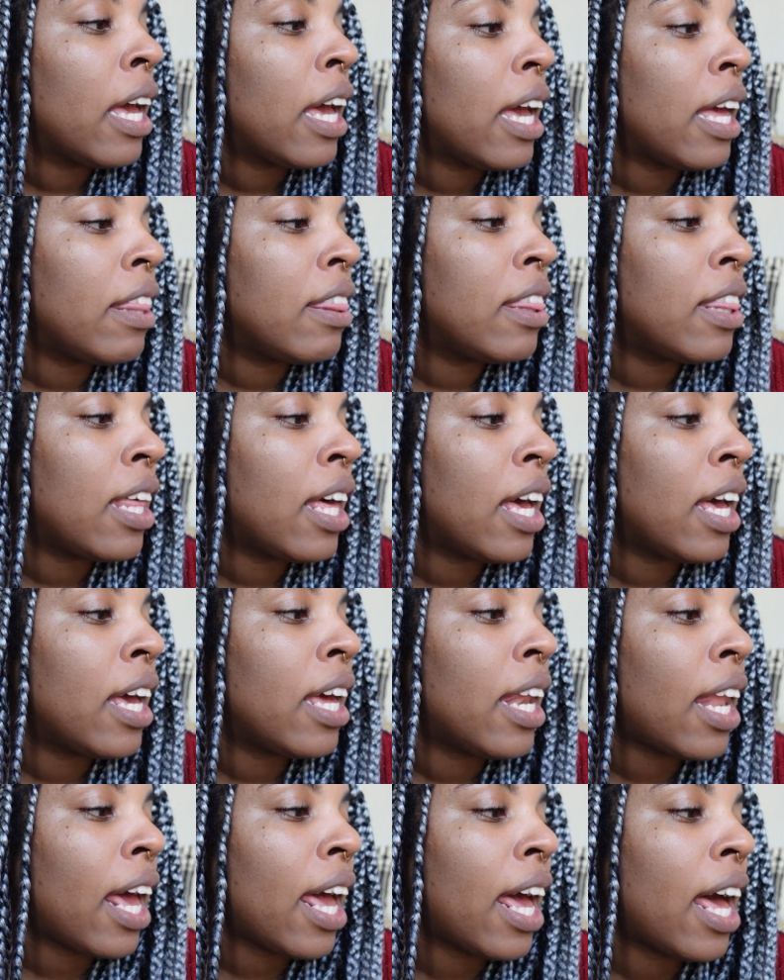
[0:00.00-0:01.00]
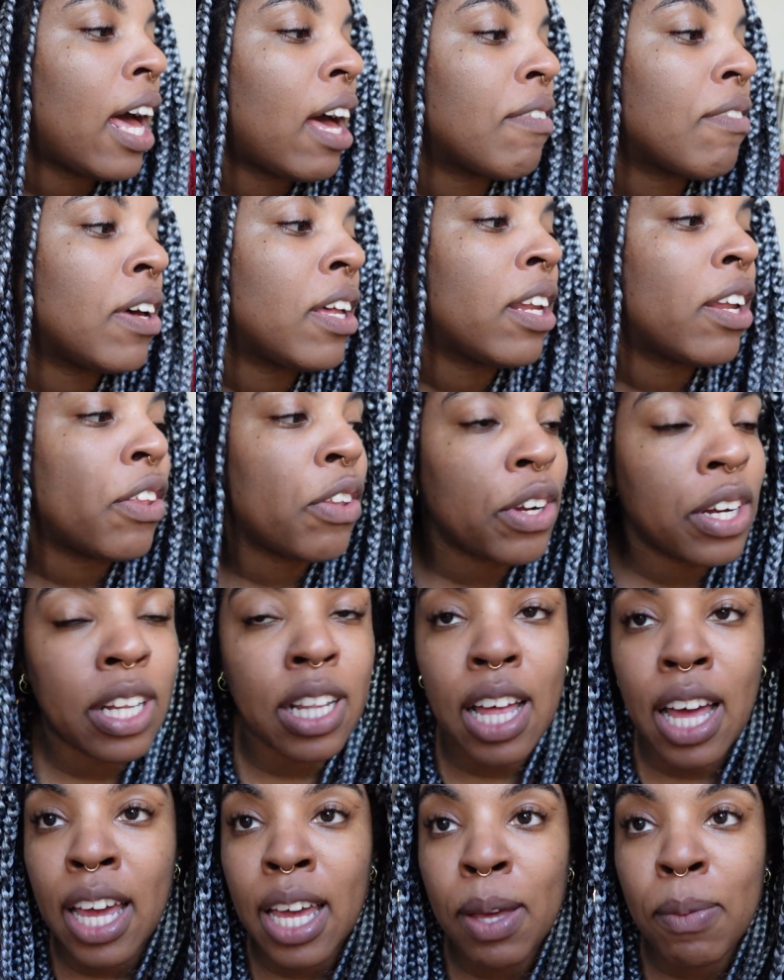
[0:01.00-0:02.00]
And then I have another
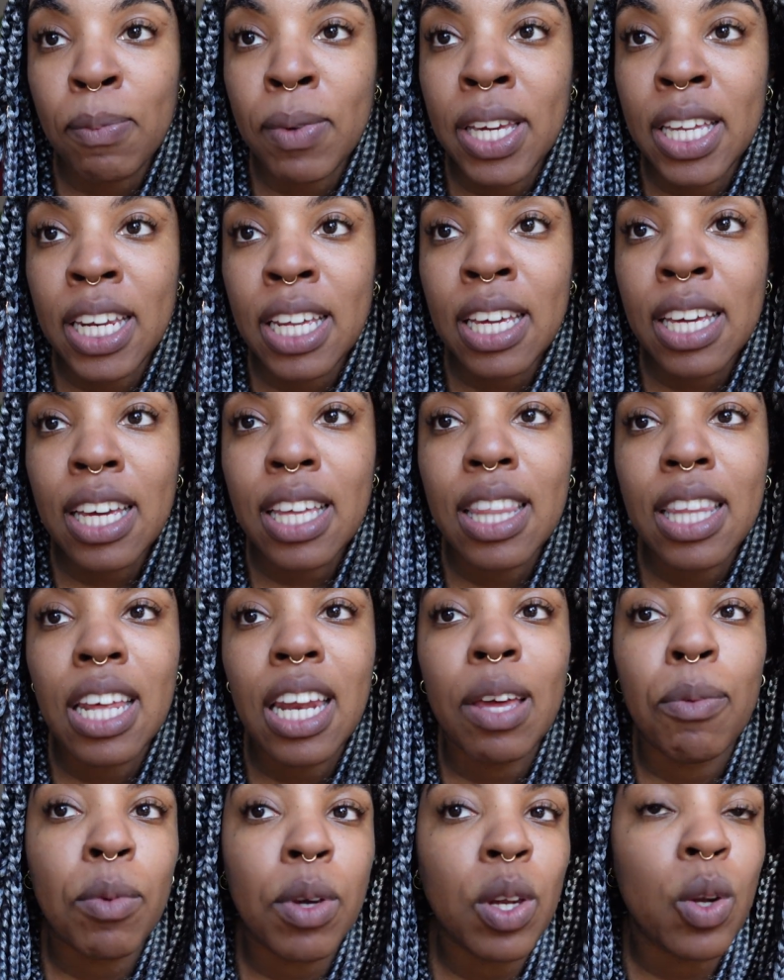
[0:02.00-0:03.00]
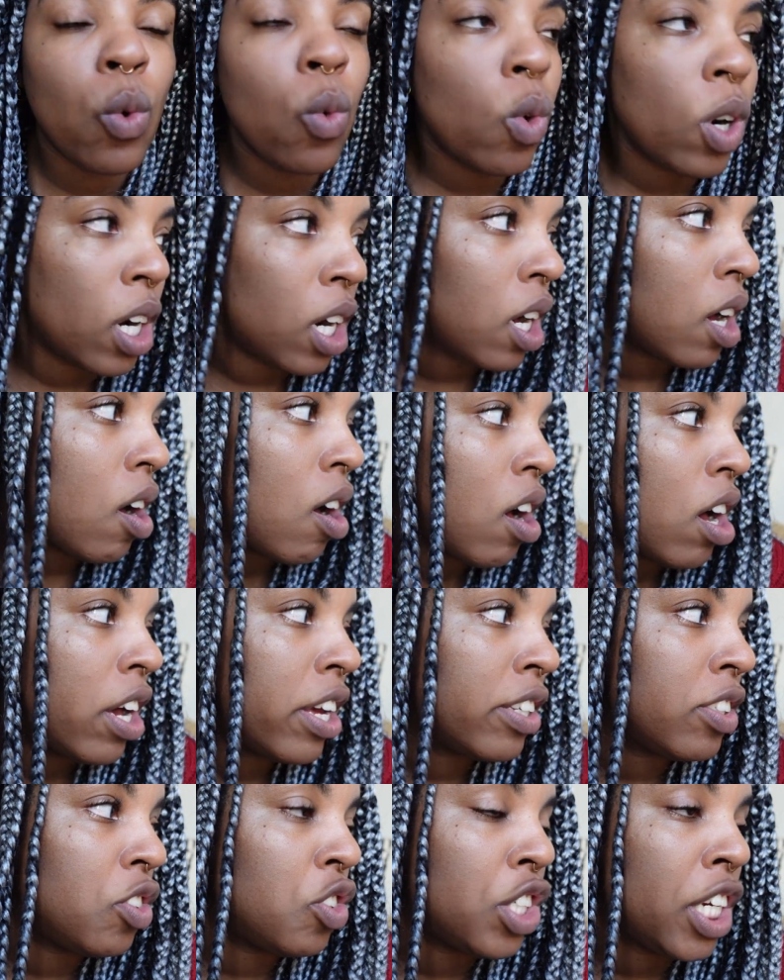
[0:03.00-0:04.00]
client meeting, and then I'm going to work
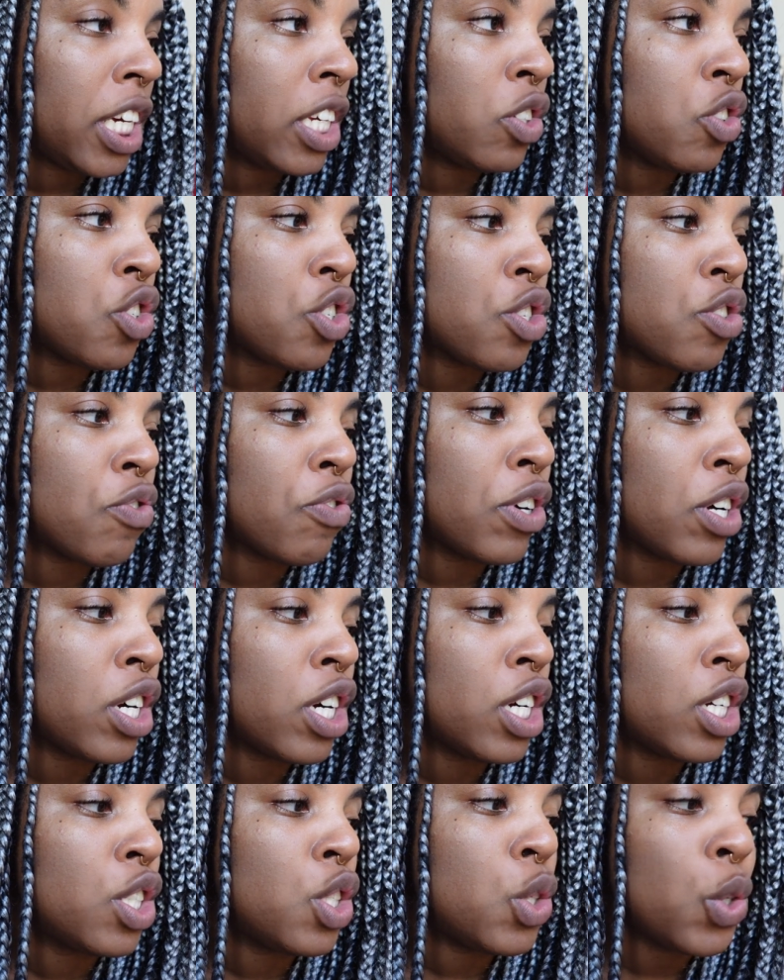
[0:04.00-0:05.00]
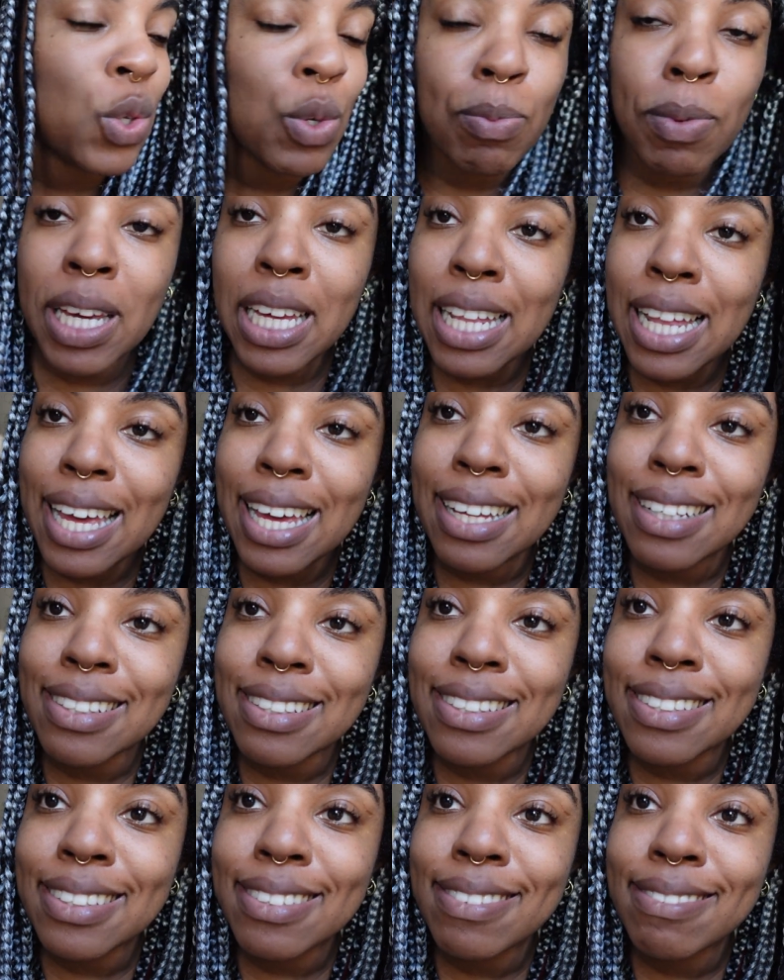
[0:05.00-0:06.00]
on changes for two of my
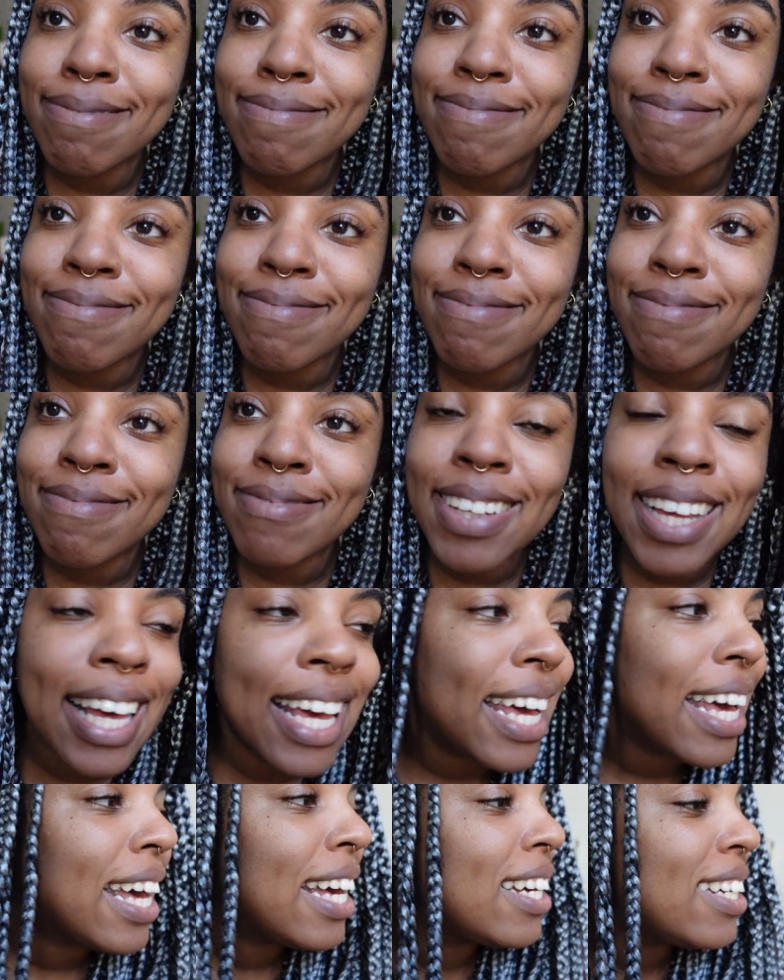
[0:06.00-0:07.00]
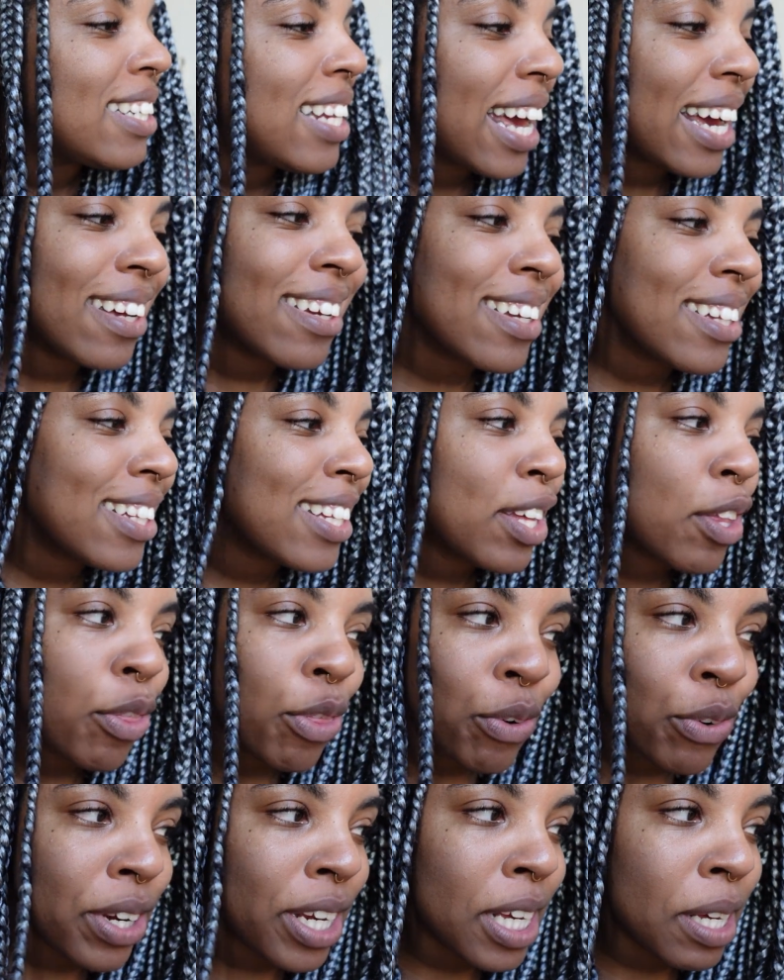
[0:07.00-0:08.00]
clients. Technically
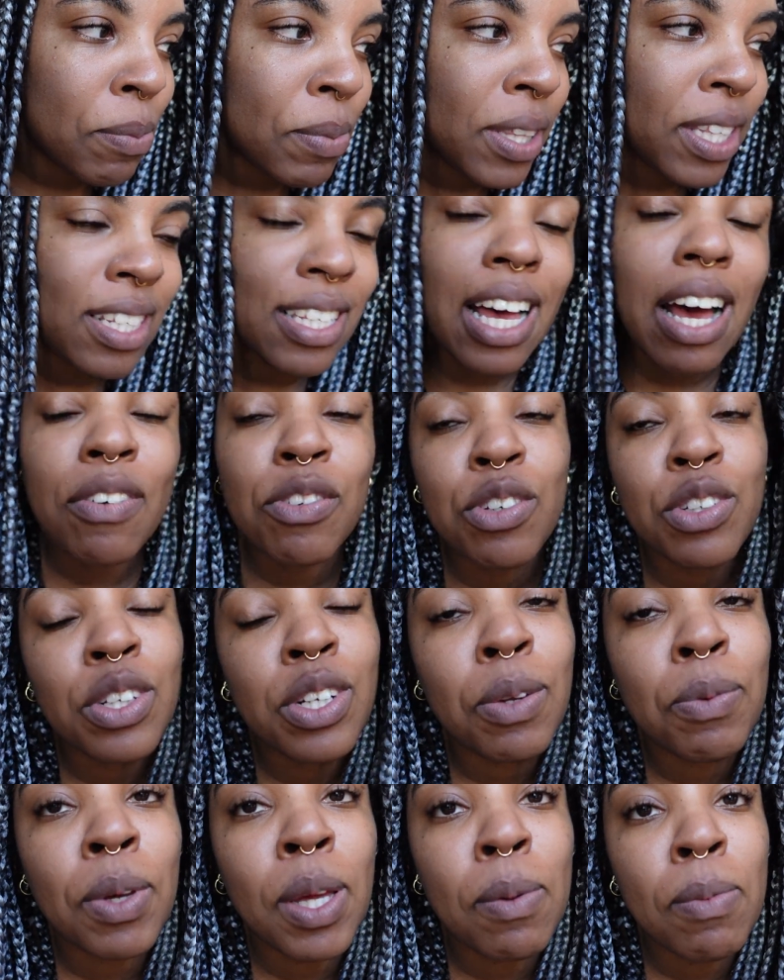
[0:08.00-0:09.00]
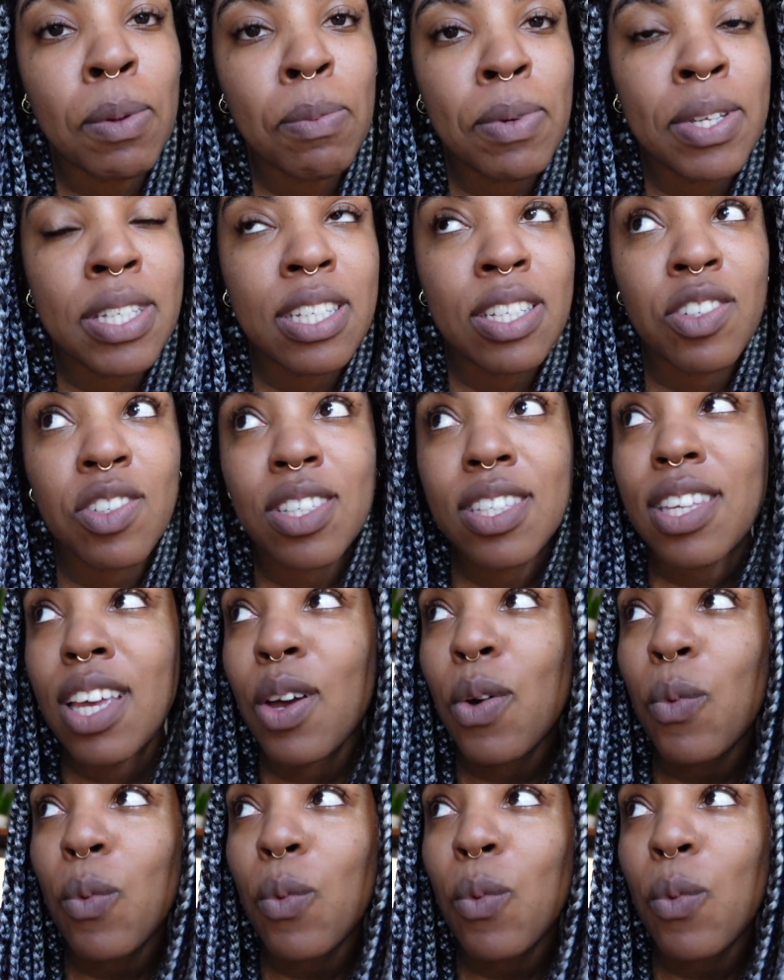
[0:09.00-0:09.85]
three, but this afternoon I'm going to be busy just like